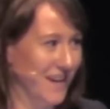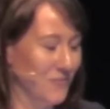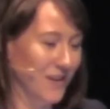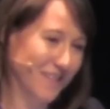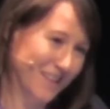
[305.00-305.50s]

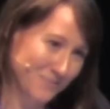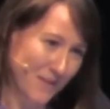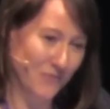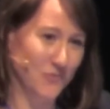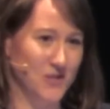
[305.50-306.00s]
network that has
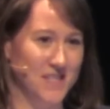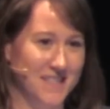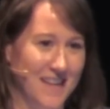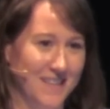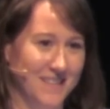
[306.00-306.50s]
met 4G
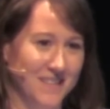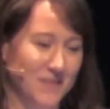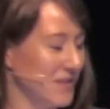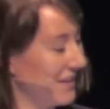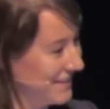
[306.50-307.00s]

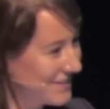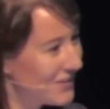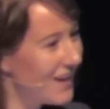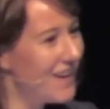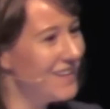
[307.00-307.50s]
standards. It's like, it's
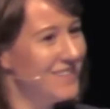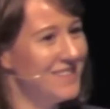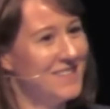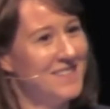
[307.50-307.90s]
okay.